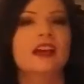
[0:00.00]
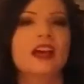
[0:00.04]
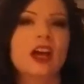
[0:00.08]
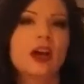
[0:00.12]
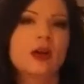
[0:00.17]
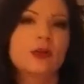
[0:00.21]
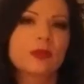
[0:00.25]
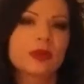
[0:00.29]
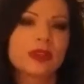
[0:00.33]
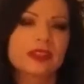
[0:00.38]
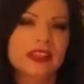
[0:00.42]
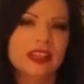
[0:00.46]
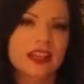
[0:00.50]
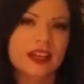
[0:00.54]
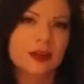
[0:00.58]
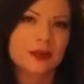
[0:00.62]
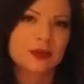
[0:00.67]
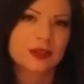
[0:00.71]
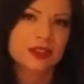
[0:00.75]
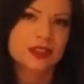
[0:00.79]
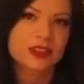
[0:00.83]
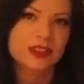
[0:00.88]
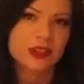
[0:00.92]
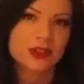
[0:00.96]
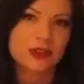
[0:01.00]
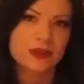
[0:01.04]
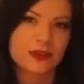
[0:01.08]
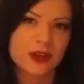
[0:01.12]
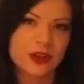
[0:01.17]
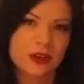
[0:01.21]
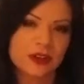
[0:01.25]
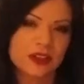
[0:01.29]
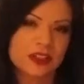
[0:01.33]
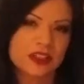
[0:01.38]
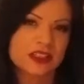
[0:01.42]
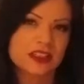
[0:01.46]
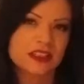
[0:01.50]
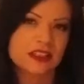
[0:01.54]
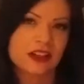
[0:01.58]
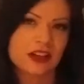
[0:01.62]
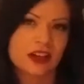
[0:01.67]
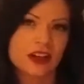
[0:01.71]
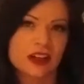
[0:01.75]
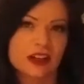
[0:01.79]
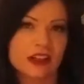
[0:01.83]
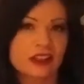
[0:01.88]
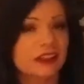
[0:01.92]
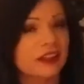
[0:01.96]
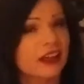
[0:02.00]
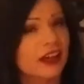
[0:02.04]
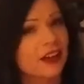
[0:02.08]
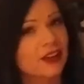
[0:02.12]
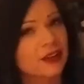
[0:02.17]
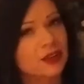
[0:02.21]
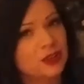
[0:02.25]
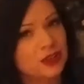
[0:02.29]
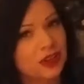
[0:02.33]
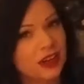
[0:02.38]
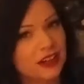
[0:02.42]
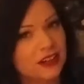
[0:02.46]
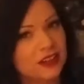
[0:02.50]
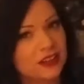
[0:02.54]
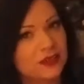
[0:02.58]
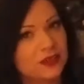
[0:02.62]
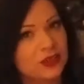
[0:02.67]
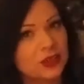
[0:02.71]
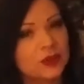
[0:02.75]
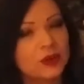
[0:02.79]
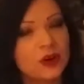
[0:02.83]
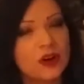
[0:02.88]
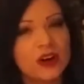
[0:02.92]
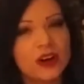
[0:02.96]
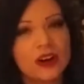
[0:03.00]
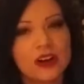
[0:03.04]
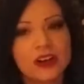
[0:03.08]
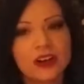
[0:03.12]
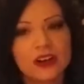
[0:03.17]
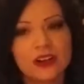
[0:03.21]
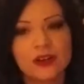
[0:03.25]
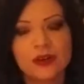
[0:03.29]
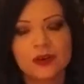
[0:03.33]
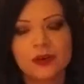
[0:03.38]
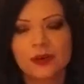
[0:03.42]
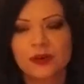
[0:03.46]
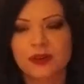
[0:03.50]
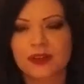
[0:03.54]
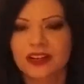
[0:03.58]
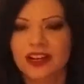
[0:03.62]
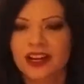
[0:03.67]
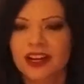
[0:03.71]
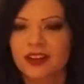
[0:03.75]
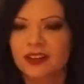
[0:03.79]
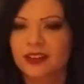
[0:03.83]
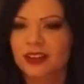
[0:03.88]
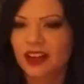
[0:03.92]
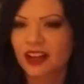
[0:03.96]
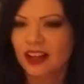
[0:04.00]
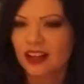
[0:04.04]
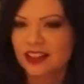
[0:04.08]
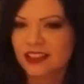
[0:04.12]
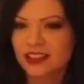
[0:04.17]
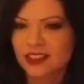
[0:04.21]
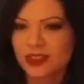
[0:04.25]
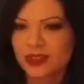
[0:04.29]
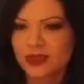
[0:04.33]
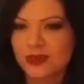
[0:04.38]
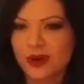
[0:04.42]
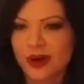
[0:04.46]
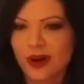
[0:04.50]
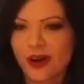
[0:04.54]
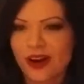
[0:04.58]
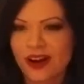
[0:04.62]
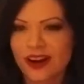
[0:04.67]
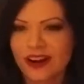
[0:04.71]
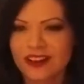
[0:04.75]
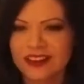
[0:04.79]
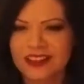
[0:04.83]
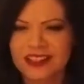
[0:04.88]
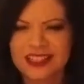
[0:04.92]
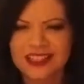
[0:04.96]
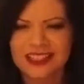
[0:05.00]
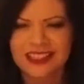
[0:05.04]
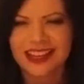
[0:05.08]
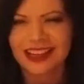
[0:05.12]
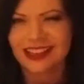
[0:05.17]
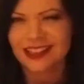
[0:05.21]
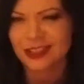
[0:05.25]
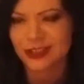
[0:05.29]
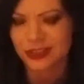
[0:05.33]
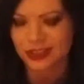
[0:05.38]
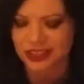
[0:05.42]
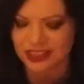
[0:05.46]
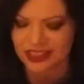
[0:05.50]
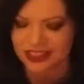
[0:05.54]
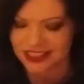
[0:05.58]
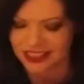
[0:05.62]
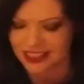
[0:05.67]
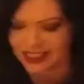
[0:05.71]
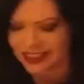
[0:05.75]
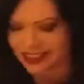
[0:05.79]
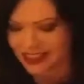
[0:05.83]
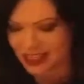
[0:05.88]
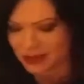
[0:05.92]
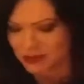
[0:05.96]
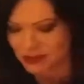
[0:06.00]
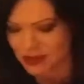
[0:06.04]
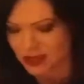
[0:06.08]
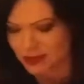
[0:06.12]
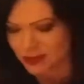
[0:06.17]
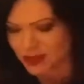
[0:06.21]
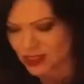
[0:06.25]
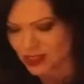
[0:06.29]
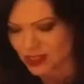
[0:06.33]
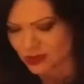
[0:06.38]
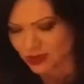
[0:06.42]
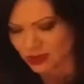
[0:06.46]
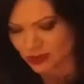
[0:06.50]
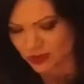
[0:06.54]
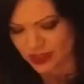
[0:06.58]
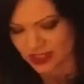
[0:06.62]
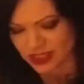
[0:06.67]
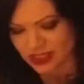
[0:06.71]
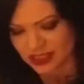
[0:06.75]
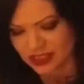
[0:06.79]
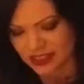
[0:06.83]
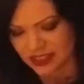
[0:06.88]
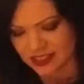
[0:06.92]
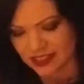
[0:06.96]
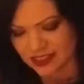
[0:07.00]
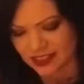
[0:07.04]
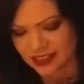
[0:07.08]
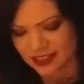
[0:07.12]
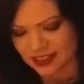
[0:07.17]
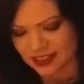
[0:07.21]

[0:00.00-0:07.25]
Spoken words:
but they were so focused on how attractive you are or how kind you are. They didn't actually think that maybe you would be like